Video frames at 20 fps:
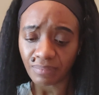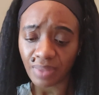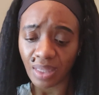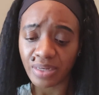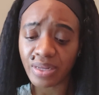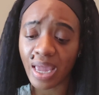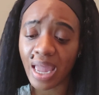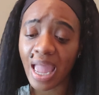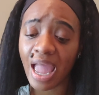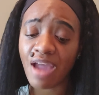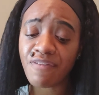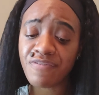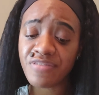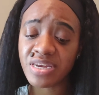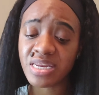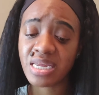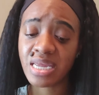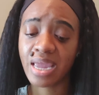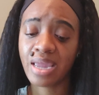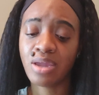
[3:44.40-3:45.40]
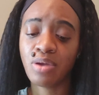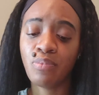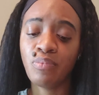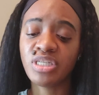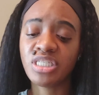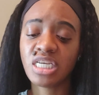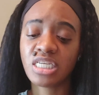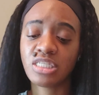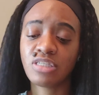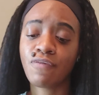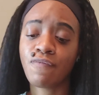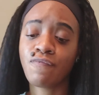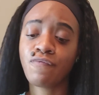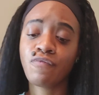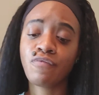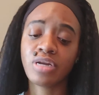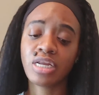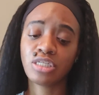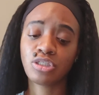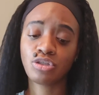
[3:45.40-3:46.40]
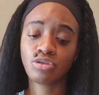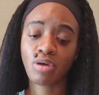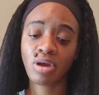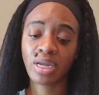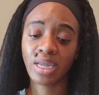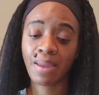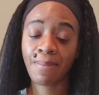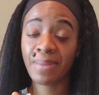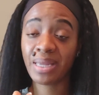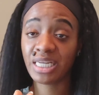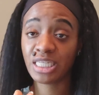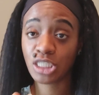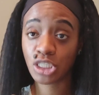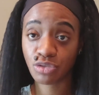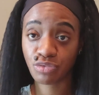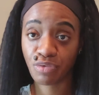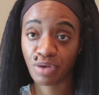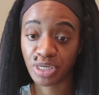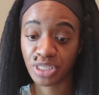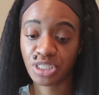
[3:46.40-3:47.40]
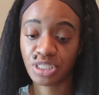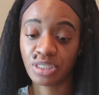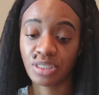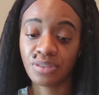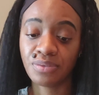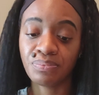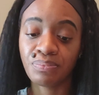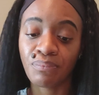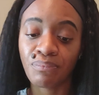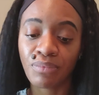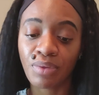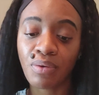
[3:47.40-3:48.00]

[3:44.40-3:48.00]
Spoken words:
the FDA, which is the Food and Drug Administration,